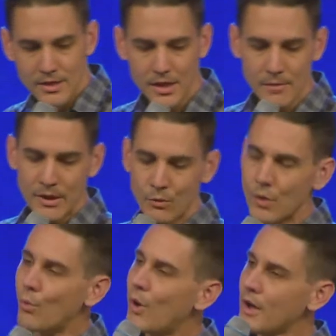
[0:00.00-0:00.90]
Think about
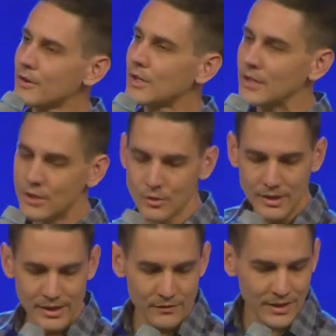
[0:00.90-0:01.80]
what water can do
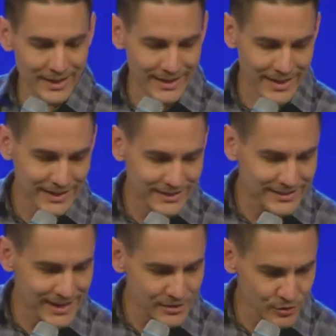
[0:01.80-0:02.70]
even in a
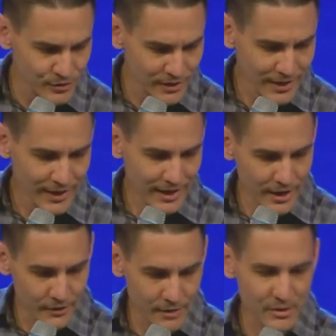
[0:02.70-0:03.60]
desert
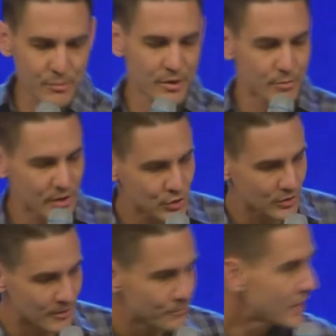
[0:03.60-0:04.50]
area. I'm going to put a
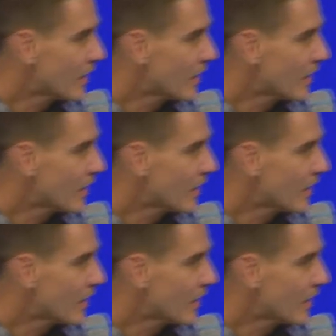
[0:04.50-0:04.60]
picture up